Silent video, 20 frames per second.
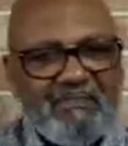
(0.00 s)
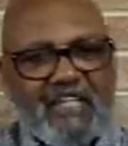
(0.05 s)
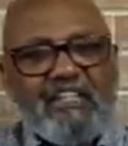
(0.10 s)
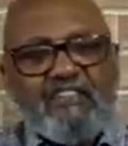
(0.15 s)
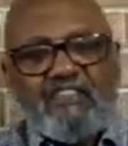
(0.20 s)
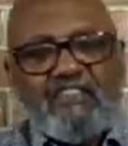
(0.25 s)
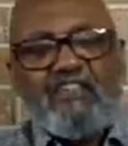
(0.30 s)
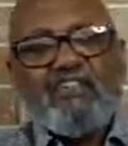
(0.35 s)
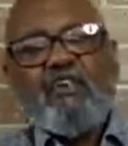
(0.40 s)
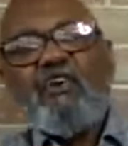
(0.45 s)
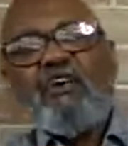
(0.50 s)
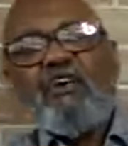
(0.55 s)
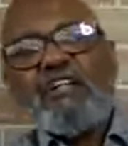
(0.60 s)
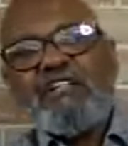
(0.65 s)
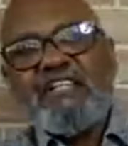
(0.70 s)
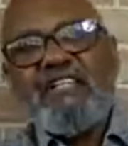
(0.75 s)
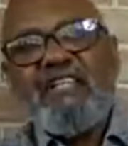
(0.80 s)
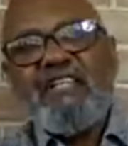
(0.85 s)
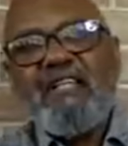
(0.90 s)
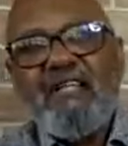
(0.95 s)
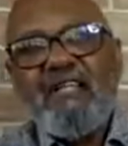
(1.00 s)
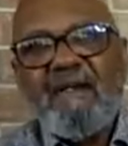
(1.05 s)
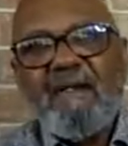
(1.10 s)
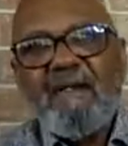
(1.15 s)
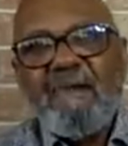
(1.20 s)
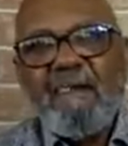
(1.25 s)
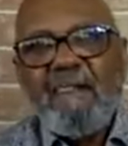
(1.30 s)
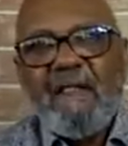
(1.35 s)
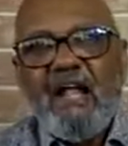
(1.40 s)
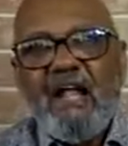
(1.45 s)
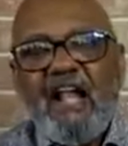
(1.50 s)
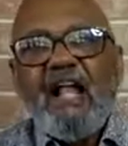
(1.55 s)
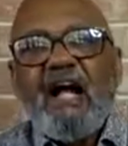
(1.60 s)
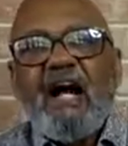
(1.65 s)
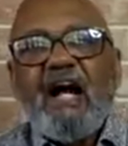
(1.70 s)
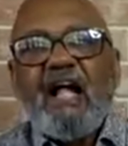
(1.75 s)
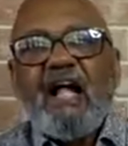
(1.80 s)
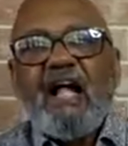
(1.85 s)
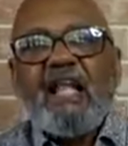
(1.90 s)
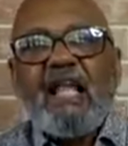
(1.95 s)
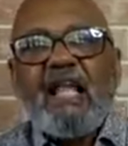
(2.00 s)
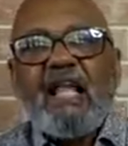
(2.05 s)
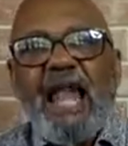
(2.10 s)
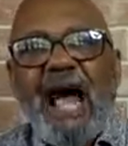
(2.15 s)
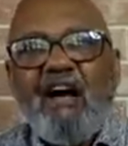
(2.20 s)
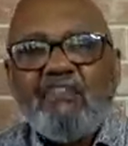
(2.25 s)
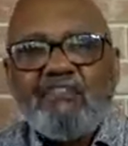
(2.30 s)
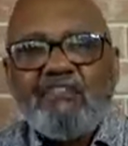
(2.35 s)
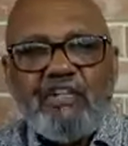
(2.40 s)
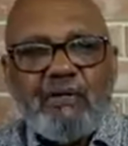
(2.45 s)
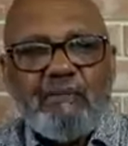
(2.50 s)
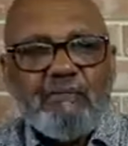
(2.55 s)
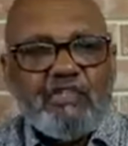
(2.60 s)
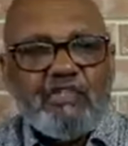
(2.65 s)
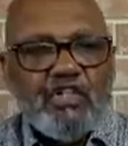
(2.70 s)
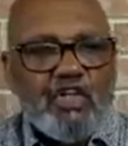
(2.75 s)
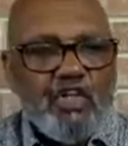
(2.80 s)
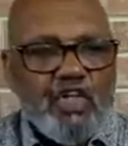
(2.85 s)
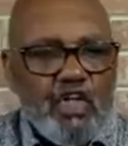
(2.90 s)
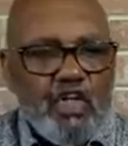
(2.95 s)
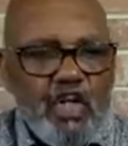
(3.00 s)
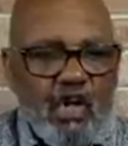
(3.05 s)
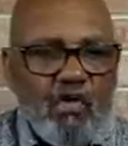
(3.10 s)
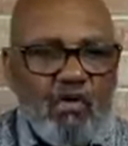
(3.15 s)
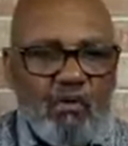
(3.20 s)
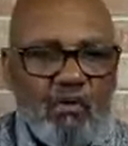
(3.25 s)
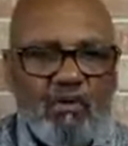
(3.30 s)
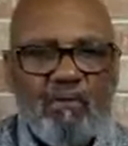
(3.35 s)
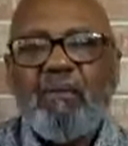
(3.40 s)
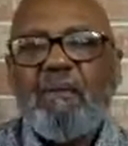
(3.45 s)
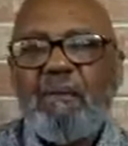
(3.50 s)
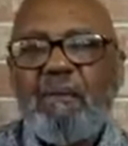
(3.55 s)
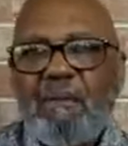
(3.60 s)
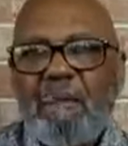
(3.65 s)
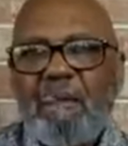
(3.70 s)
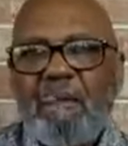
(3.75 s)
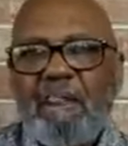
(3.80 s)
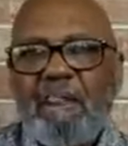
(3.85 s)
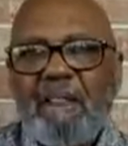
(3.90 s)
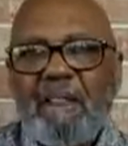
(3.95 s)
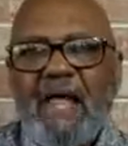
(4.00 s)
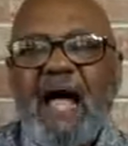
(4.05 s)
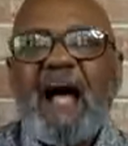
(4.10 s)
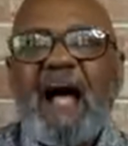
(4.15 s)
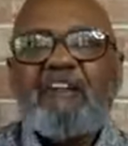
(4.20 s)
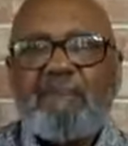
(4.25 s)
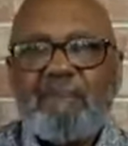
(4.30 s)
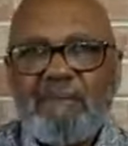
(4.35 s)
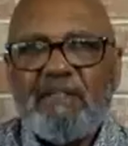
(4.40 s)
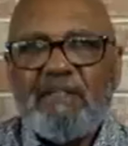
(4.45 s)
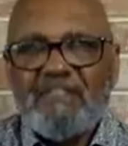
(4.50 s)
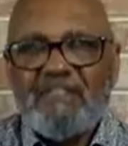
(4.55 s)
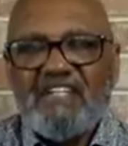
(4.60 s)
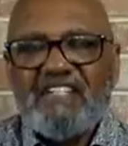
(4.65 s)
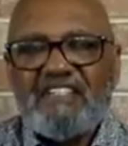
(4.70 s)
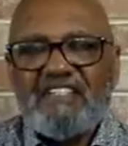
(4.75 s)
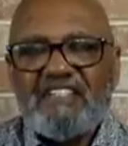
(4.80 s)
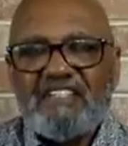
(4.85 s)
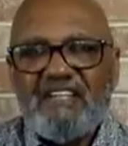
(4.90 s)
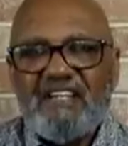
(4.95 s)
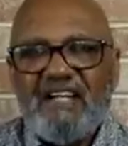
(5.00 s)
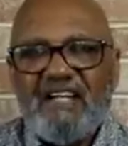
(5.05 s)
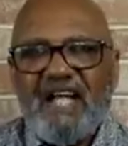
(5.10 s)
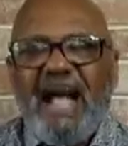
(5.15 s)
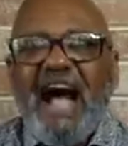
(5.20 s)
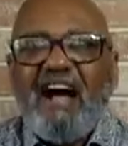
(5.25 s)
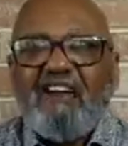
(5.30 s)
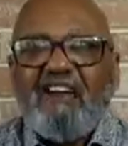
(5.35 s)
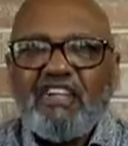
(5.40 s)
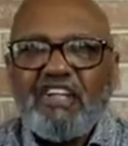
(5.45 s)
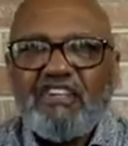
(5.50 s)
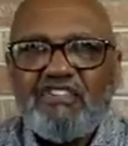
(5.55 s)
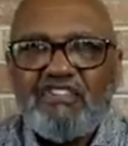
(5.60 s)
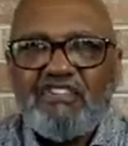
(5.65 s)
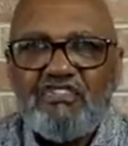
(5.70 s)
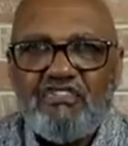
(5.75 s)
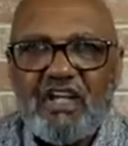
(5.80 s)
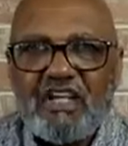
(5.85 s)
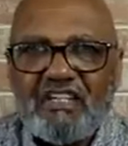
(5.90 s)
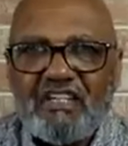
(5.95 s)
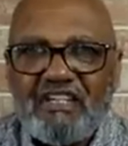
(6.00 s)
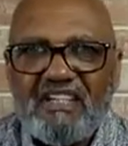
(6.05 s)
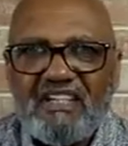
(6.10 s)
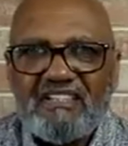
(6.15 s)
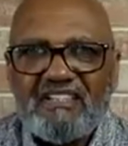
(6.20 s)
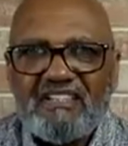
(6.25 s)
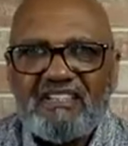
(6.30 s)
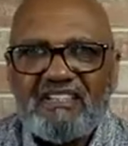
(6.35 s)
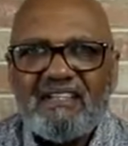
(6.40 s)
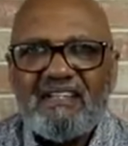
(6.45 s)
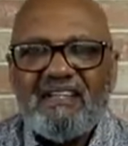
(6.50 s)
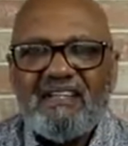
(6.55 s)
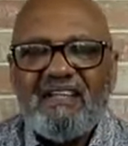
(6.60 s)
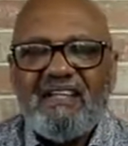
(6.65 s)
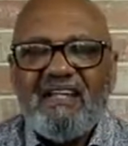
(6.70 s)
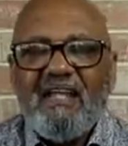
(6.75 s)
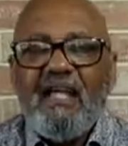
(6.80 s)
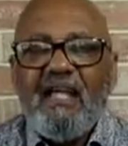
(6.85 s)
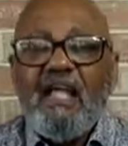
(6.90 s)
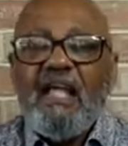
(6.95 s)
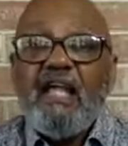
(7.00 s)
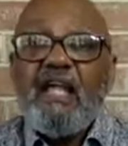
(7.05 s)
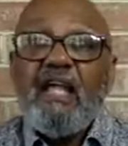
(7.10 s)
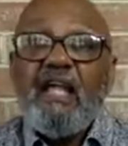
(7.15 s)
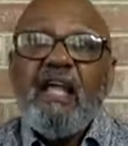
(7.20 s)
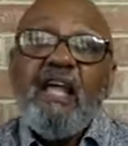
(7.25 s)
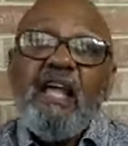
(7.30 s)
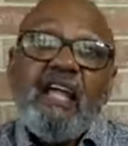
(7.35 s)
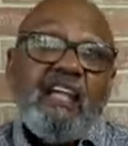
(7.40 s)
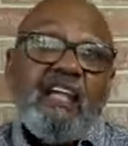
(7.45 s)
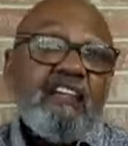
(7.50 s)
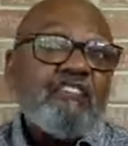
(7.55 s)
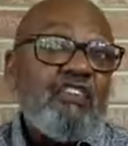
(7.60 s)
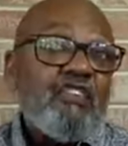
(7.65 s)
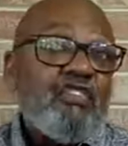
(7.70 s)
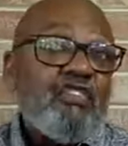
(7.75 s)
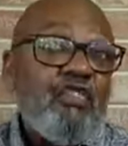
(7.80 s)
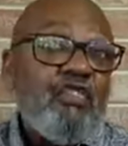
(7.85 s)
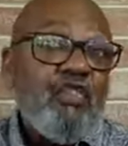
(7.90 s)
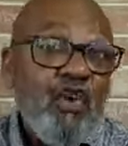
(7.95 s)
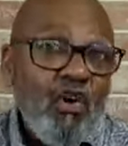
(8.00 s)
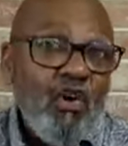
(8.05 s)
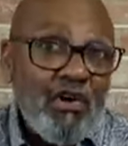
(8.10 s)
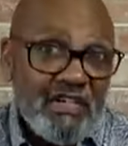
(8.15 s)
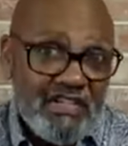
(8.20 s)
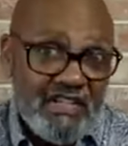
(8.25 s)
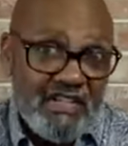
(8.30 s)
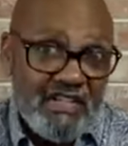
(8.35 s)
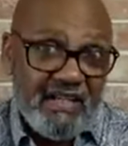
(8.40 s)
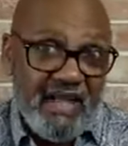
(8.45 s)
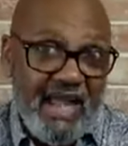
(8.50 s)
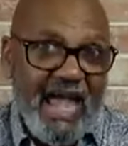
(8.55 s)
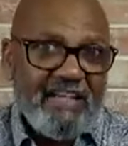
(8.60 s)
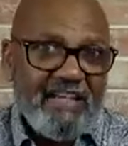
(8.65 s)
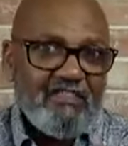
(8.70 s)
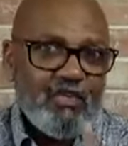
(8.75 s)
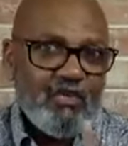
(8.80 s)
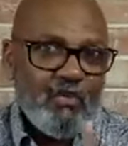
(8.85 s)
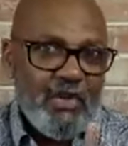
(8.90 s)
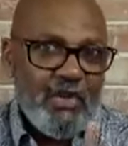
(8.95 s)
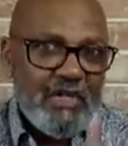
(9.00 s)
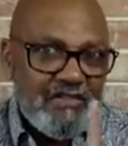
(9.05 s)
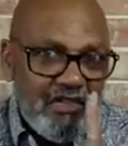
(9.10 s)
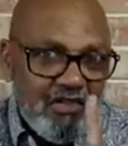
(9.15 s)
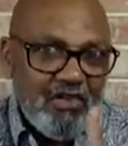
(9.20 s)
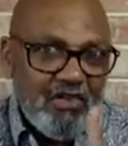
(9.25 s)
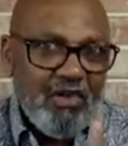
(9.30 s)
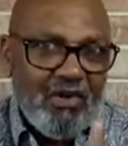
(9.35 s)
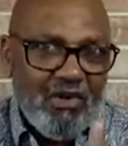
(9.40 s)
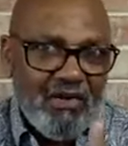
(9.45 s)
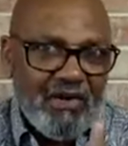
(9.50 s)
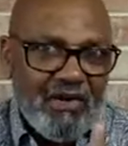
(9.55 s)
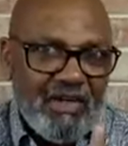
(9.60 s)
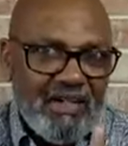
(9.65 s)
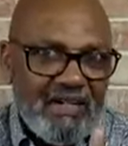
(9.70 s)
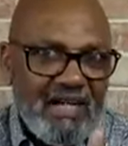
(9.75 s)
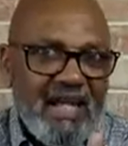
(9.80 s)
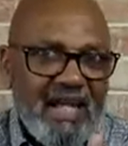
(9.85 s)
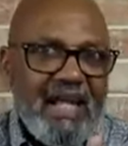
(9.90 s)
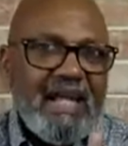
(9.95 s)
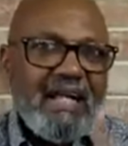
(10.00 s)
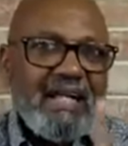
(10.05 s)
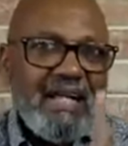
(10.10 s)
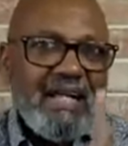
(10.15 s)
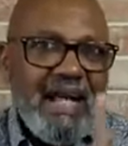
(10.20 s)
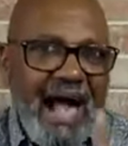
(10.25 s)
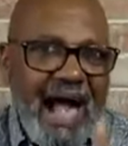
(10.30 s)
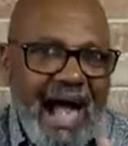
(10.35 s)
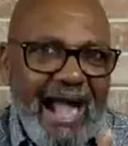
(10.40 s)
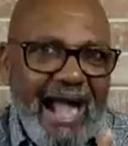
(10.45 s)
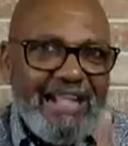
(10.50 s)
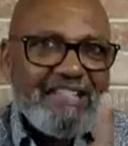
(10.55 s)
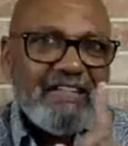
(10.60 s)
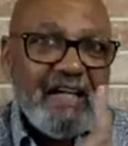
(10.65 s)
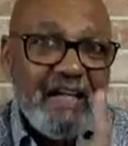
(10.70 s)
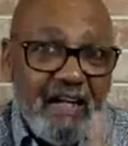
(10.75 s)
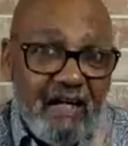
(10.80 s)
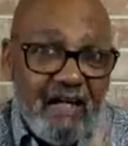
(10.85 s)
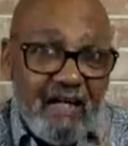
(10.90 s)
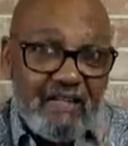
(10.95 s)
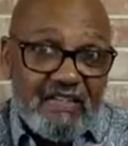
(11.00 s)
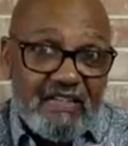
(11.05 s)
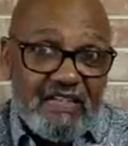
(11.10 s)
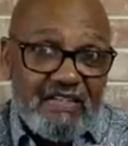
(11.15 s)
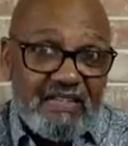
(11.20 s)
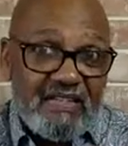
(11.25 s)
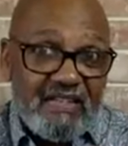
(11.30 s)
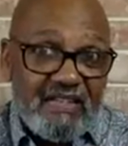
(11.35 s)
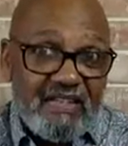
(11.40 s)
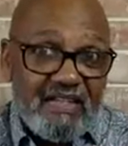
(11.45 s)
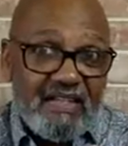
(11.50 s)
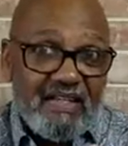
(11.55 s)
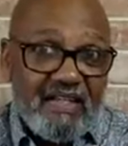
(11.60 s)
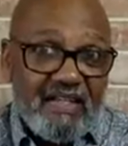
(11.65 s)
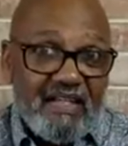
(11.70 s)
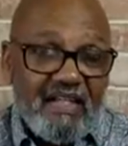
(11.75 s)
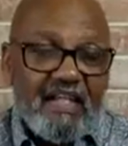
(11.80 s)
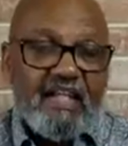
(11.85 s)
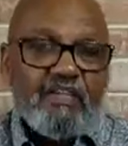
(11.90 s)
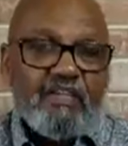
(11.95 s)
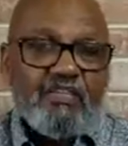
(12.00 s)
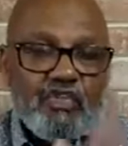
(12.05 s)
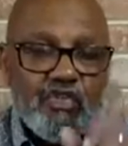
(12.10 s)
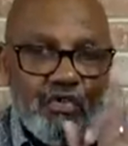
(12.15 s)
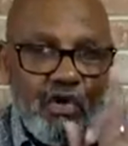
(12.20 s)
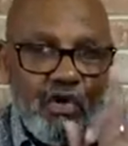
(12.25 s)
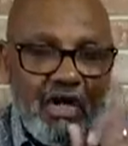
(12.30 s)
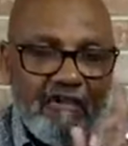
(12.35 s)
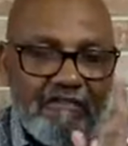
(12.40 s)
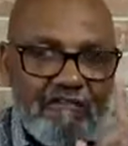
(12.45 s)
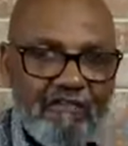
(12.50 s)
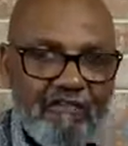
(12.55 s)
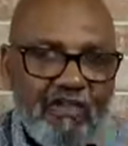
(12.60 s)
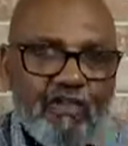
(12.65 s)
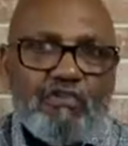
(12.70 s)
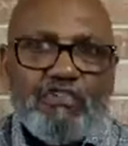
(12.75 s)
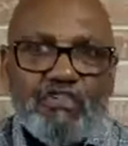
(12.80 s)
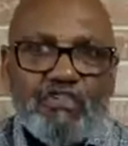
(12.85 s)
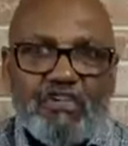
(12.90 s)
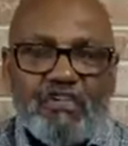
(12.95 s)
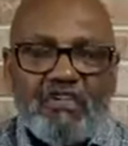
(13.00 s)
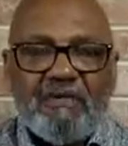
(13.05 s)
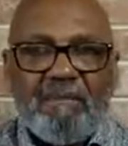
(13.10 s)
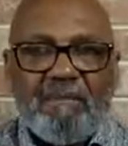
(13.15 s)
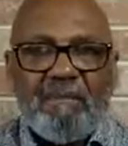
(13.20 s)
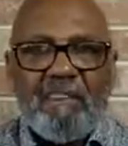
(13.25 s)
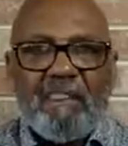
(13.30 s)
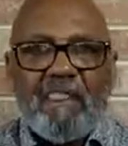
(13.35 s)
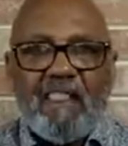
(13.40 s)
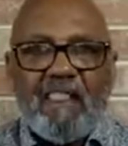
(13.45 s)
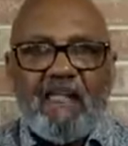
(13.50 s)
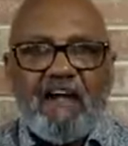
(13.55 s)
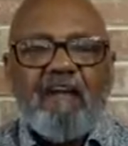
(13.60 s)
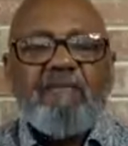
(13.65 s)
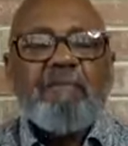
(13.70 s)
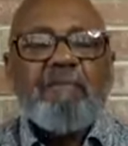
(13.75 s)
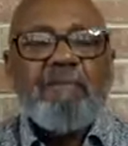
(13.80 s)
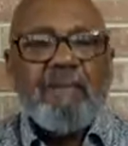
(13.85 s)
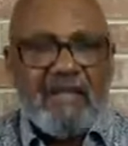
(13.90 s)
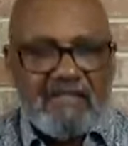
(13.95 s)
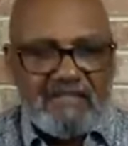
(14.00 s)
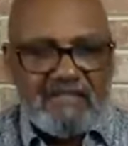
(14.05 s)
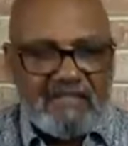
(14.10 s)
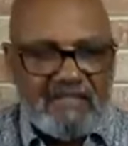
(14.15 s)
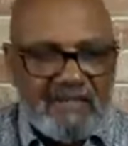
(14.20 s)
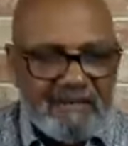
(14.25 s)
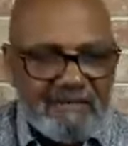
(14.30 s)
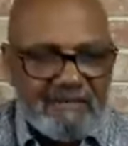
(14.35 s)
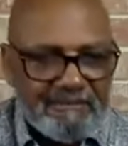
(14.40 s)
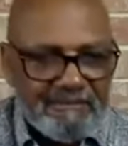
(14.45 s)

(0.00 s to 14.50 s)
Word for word: His authority allows him to know how to build us, how to construct us. His authority as the risen Lord guides us into a future of blessing.